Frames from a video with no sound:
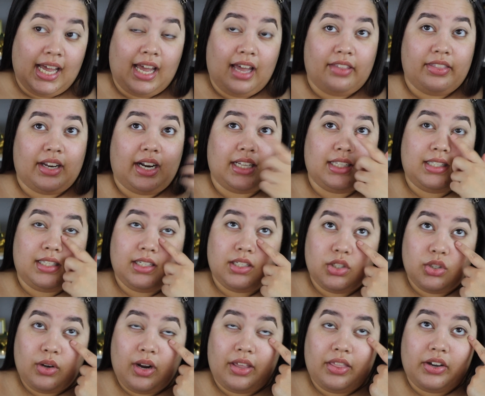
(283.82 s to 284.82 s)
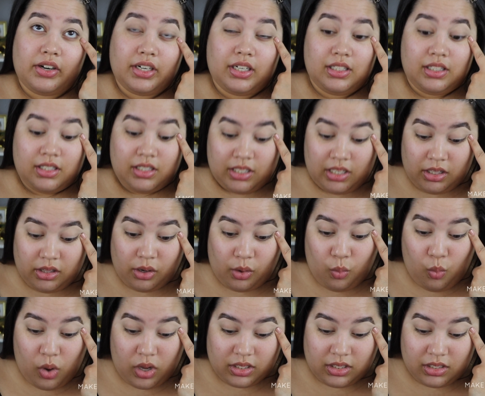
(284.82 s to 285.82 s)
And then I did try their concealer
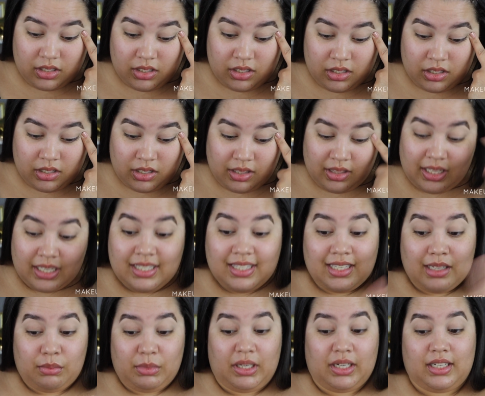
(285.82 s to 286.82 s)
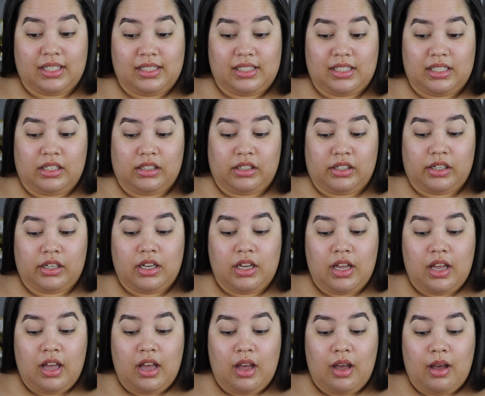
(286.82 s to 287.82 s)
once. They sent me a concealer,
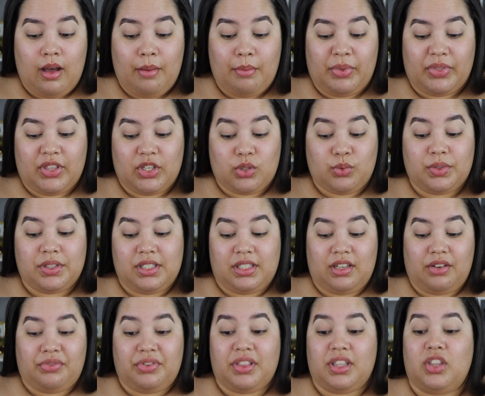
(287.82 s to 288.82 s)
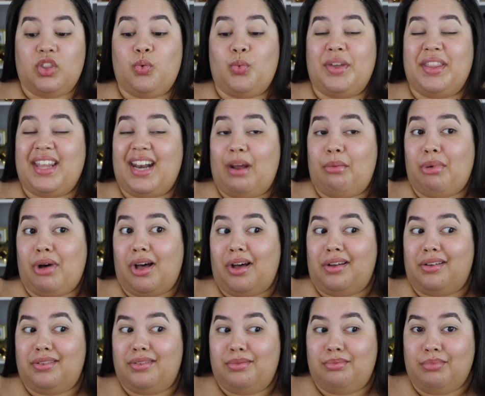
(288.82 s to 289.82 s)
but this one's different than the one that I
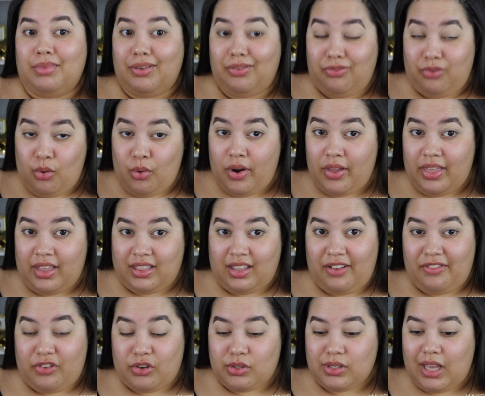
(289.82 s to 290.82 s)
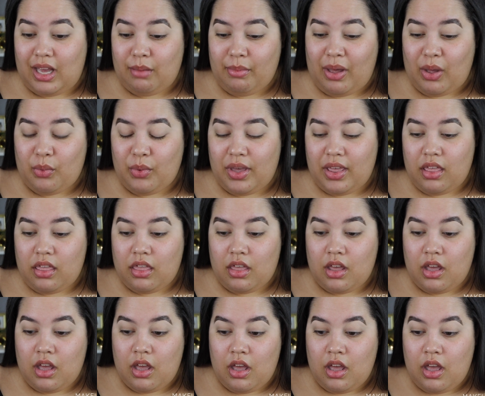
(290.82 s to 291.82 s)
bought before that they first came out with,
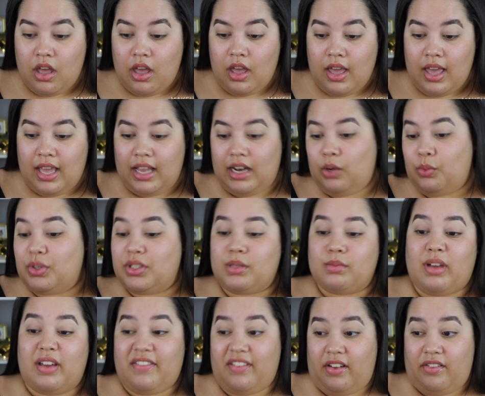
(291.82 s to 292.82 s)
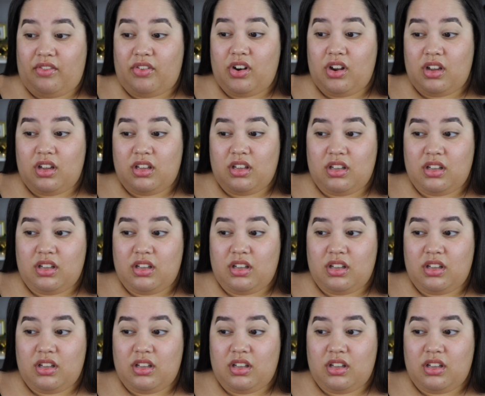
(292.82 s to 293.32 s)
and it wasn't my favorite.